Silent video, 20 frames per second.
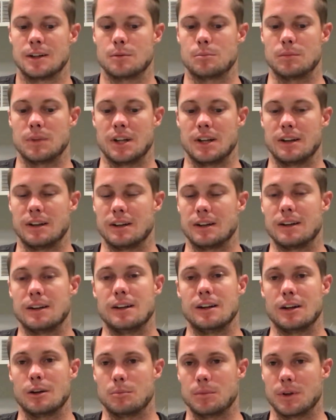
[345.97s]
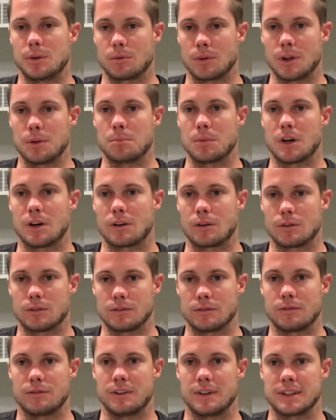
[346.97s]
meaning it needed to be
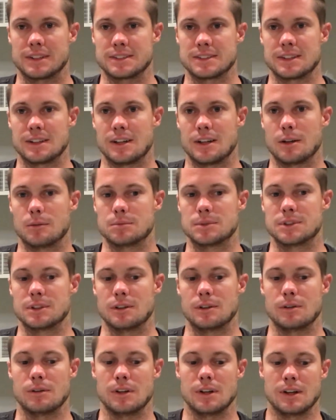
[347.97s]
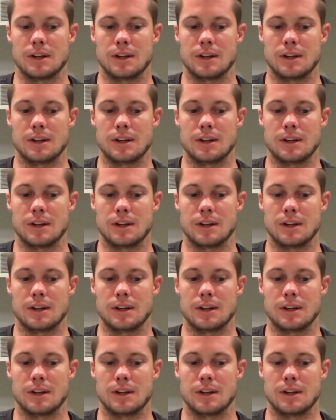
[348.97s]
remodeled and fixed up. So